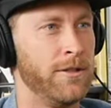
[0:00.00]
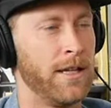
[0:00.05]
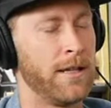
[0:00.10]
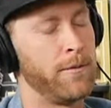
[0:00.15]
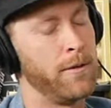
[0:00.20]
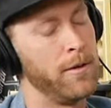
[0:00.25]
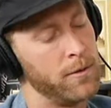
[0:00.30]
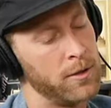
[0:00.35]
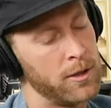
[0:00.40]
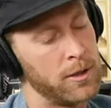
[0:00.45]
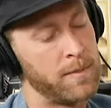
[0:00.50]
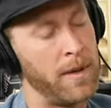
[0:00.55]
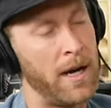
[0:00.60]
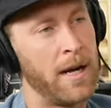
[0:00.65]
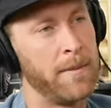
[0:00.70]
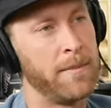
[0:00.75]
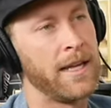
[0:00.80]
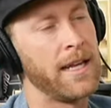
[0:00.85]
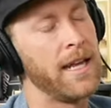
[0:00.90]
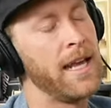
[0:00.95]
Like, we would
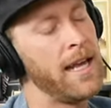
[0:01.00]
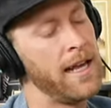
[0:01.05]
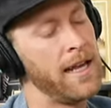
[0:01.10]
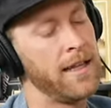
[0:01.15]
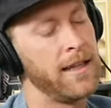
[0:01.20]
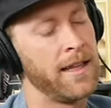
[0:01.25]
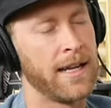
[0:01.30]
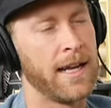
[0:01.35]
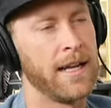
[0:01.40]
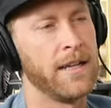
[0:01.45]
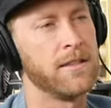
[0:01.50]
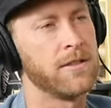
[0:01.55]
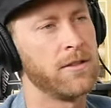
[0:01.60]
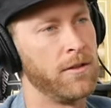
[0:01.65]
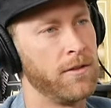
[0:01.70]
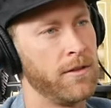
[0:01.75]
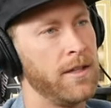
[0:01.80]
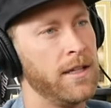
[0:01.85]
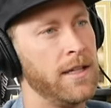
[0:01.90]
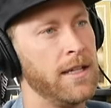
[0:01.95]
respond like, "Hey, like, I just
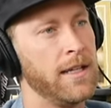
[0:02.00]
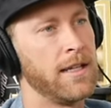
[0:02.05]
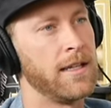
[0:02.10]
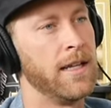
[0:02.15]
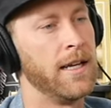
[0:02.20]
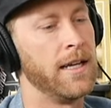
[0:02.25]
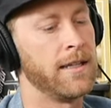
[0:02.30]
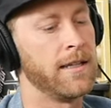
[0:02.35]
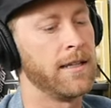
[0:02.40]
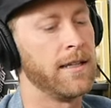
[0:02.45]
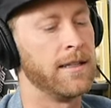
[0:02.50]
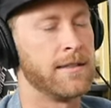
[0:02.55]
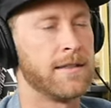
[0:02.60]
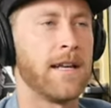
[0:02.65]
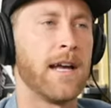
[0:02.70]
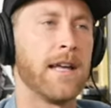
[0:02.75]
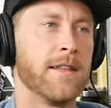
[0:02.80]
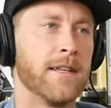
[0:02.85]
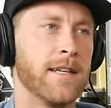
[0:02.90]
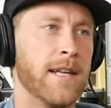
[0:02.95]
don't think like it's
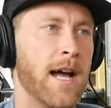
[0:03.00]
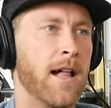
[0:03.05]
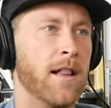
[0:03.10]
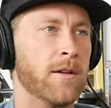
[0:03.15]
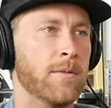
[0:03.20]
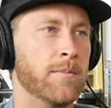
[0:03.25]
at the caliber."